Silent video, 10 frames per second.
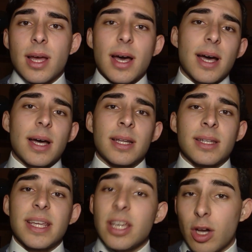
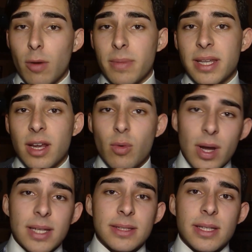and income
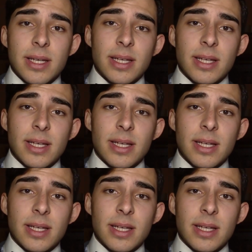inequality,